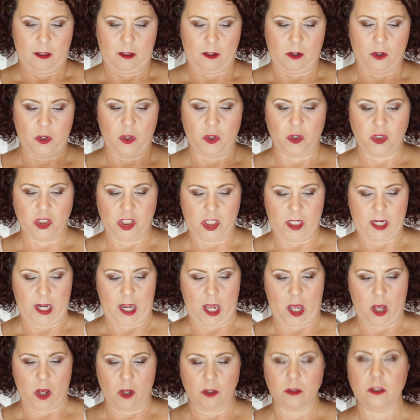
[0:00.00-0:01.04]
Coco
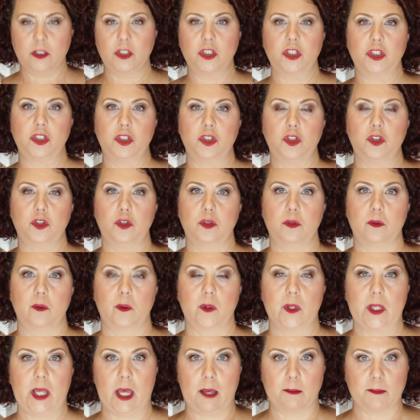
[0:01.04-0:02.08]
Chanel to
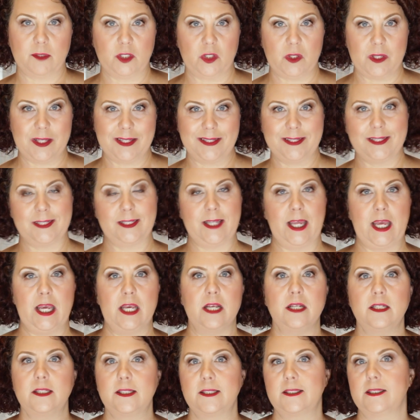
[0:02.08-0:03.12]
come to the
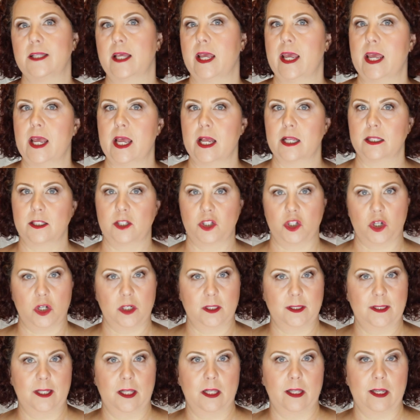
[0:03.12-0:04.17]
States and
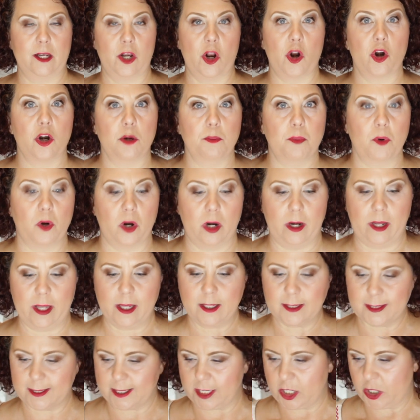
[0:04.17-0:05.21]
start selling her
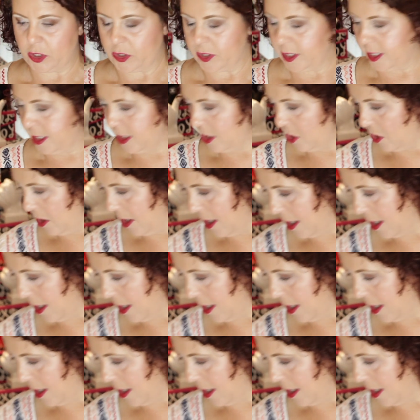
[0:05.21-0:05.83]
products here in the